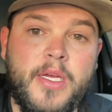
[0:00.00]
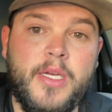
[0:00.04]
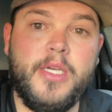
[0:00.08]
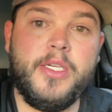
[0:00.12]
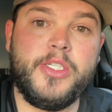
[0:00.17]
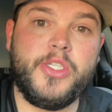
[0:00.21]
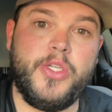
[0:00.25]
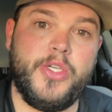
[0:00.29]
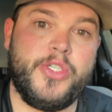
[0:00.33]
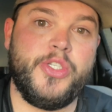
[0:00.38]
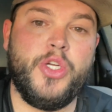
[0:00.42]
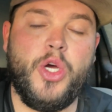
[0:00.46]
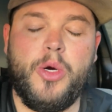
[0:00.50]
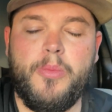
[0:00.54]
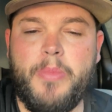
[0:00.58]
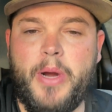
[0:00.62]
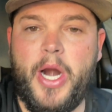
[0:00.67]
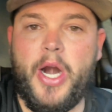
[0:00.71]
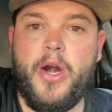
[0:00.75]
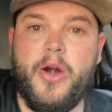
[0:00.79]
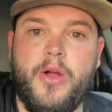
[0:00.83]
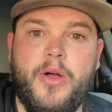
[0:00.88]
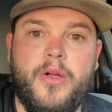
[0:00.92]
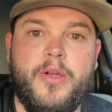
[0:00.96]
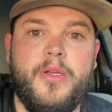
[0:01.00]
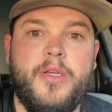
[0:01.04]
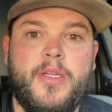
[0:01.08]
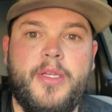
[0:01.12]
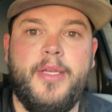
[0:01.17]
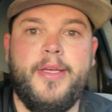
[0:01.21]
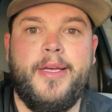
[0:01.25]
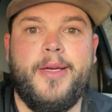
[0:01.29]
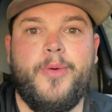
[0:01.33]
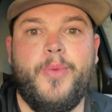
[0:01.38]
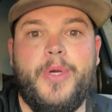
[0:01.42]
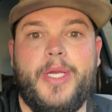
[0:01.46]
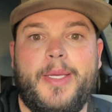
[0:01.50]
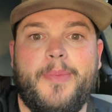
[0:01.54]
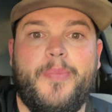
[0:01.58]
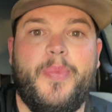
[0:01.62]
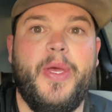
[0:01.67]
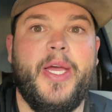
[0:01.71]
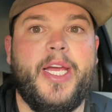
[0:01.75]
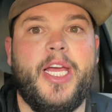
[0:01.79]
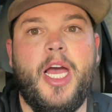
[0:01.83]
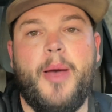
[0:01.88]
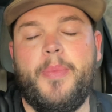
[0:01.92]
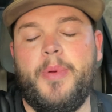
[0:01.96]
So there's no barrel. We can
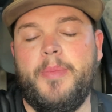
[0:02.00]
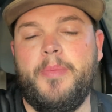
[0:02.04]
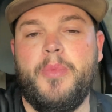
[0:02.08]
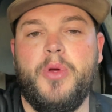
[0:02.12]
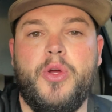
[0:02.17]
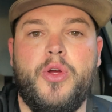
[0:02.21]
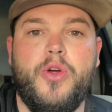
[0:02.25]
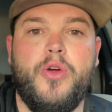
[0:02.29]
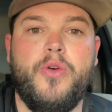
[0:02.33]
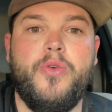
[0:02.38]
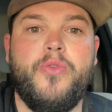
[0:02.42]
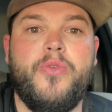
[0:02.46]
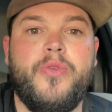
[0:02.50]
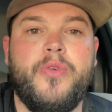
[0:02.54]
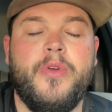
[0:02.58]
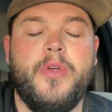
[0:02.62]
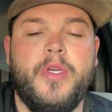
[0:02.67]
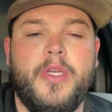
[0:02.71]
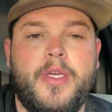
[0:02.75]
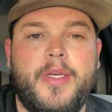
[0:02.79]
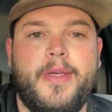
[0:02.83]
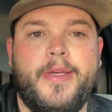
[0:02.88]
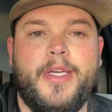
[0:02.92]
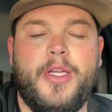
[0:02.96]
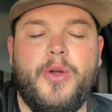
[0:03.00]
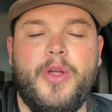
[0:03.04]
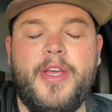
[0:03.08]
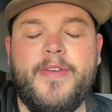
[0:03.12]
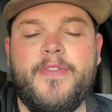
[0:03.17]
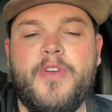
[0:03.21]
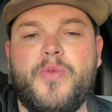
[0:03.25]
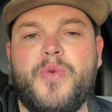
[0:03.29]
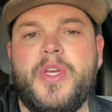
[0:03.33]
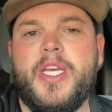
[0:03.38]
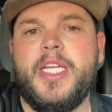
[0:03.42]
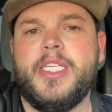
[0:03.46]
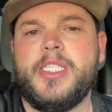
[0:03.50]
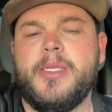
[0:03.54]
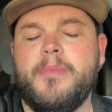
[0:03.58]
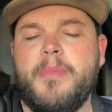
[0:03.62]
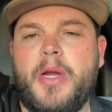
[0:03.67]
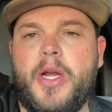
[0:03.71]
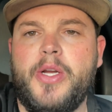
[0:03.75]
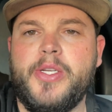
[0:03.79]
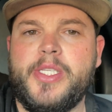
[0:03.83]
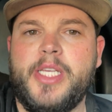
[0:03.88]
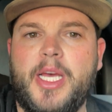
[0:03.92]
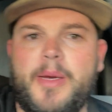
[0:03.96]
pick up and move. You know, even if we get some
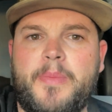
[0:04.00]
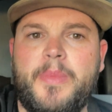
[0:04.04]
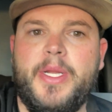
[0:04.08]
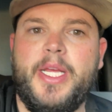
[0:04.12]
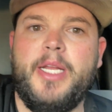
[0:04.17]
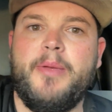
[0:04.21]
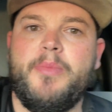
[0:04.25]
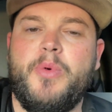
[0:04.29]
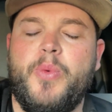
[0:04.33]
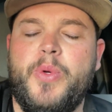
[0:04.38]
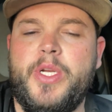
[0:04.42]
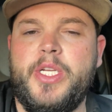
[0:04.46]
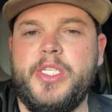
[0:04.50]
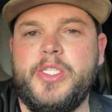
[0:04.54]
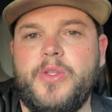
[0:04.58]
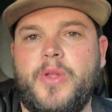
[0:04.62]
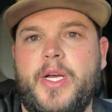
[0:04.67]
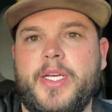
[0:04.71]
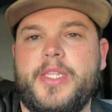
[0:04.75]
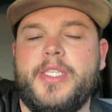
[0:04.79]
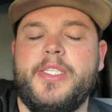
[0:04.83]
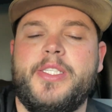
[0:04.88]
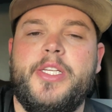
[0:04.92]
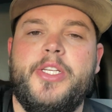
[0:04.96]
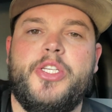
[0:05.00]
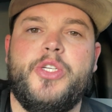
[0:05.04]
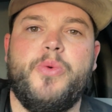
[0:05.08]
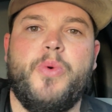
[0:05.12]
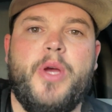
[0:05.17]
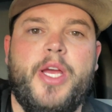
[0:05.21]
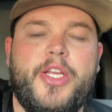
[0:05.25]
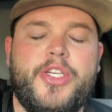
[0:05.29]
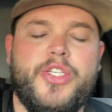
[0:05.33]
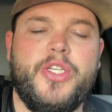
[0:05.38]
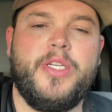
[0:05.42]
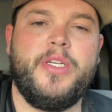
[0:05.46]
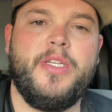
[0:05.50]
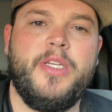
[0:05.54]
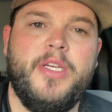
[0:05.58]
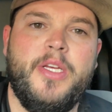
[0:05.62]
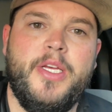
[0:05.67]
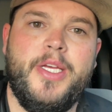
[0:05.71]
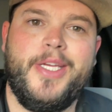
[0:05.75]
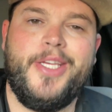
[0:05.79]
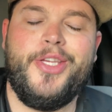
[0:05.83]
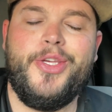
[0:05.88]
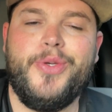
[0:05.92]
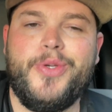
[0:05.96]
bears coming in, but we just don't like the situation,
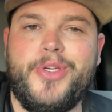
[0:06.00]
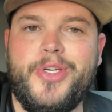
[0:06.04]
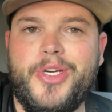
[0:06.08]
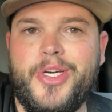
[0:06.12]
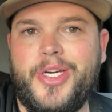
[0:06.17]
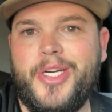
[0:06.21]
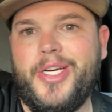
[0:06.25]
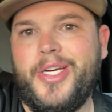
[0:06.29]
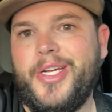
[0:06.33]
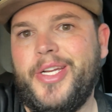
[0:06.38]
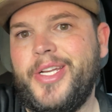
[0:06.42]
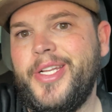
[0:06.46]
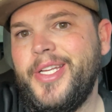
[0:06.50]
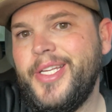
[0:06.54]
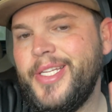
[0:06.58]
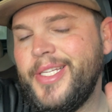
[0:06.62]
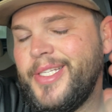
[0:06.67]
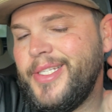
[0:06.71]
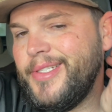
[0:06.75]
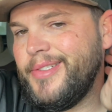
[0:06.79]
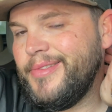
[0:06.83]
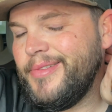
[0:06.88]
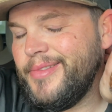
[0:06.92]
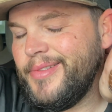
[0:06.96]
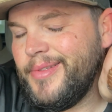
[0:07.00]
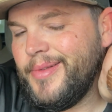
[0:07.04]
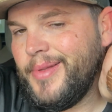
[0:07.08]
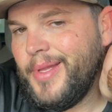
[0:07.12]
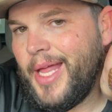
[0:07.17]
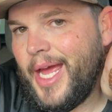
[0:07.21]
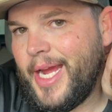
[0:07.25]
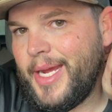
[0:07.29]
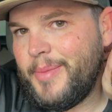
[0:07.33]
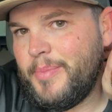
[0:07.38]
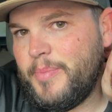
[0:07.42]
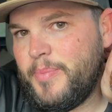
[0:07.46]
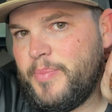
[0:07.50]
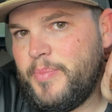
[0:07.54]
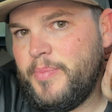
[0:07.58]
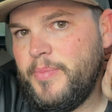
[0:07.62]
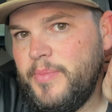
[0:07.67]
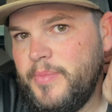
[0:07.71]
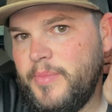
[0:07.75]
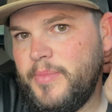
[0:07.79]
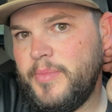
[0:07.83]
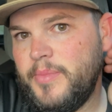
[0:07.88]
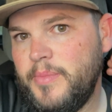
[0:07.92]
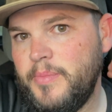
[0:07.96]
you could like
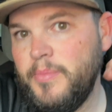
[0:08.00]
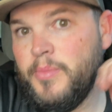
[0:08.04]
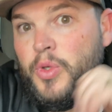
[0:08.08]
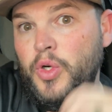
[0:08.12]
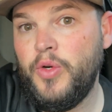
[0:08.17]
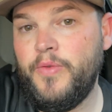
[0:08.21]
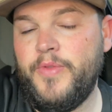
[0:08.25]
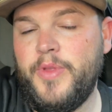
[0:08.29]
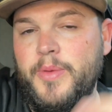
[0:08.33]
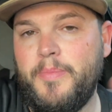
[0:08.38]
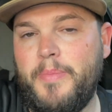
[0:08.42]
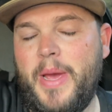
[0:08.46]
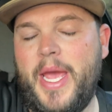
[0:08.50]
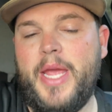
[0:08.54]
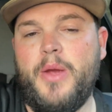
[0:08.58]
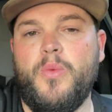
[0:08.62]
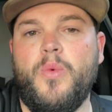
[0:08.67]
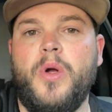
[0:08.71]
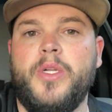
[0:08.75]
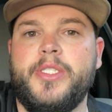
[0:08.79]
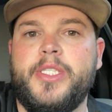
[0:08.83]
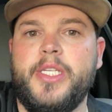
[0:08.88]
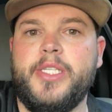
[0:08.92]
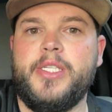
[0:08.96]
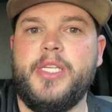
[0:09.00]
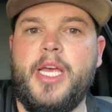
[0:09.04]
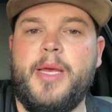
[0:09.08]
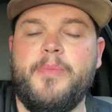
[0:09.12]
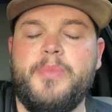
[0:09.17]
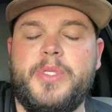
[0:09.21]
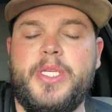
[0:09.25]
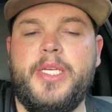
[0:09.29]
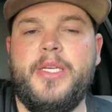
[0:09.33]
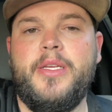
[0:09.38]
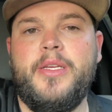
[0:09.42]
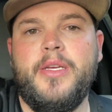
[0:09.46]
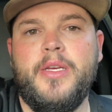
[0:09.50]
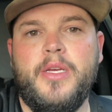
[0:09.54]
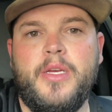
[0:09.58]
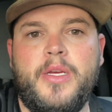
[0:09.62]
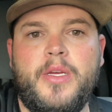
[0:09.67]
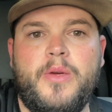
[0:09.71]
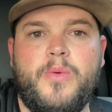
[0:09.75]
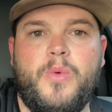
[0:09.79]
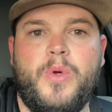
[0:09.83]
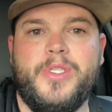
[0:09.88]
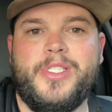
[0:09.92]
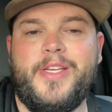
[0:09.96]
move the bait once it's empty.
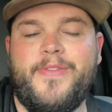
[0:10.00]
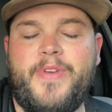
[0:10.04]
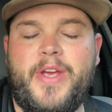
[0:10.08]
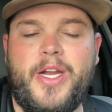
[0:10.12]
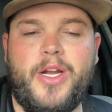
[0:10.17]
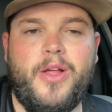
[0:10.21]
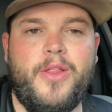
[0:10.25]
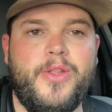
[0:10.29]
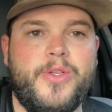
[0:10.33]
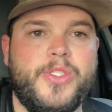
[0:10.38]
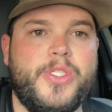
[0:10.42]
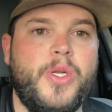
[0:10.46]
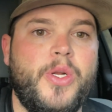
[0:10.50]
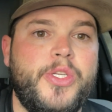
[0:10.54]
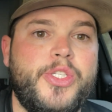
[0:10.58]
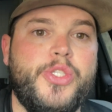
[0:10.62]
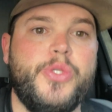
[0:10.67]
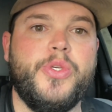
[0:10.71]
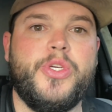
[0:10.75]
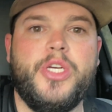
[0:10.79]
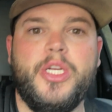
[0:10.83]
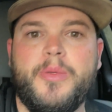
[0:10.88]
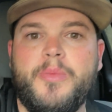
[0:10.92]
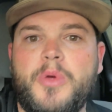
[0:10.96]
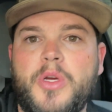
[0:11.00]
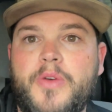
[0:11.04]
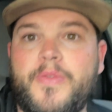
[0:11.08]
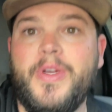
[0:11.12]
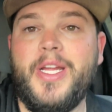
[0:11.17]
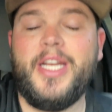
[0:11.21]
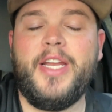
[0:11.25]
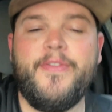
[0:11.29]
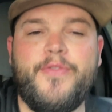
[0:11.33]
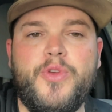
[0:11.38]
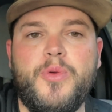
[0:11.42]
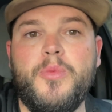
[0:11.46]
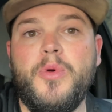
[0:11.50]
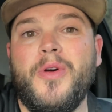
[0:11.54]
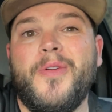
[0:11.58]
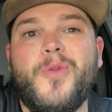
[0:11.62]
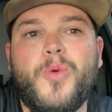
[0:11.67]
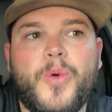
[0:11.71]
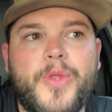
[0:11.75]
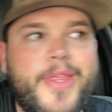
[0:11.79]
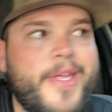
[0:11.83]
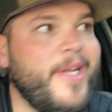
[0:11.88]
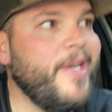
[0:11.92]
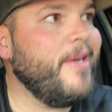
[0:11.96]
Once they've ate all those donuts, you could move it. And if you moved it
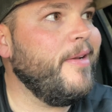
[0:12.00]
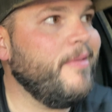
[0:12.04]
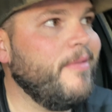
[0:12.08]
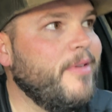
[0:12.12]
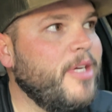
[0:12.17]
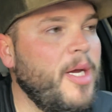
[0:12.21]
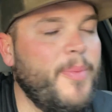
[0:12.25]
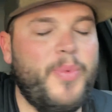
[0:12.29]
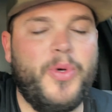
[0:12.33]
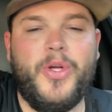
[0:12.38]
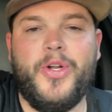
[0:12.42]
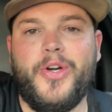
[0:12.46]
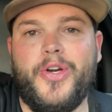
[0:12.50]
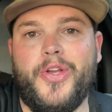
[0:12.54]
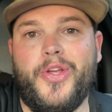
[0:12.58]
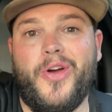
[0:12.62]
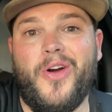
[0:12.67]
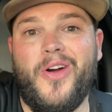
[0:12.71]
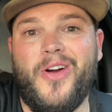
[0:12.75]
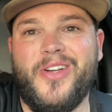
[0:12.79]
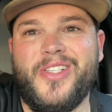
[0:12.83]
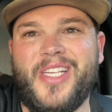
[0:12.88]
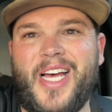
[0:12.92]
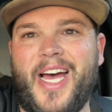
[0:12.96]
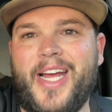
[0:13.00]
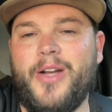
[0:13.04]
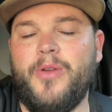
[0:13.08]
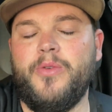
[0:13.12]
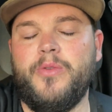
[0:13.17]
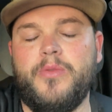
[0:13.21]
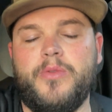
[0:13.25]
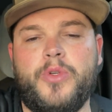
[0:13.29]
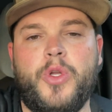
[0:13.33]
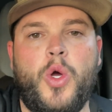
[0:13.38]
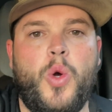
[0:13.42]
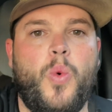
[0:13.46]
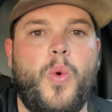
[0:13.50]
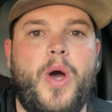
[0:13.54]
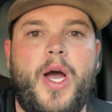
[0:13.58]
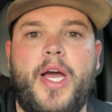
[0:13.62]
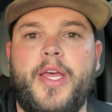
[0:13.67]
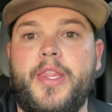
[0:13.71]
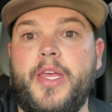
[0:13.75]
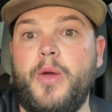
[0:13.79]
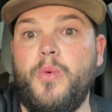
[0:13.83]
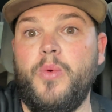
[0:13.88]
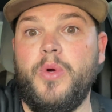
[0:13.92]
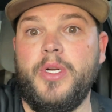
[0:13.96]
within a couple 100 yards, I don't know why
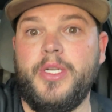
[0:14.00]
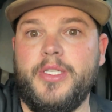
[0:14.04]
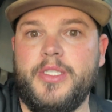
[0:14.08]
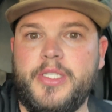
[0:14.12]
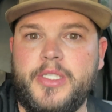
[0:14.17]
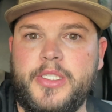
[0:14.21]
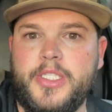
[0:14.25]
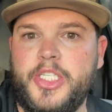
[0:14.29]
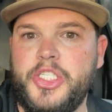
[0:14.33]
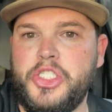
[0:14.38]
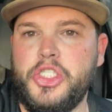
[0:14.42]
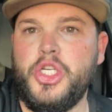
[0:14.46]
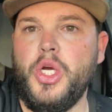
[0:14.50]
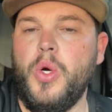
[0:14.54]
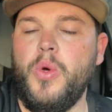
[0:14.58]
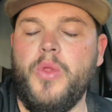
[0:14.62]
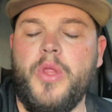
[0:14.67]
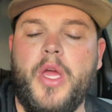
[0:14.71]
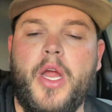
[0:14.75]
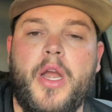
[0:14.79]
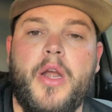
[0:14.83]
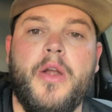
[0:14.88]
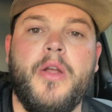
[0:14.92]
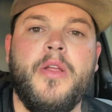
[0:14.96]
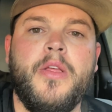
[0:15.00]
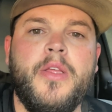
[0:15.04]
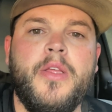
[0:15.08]
they wouldn't just go there.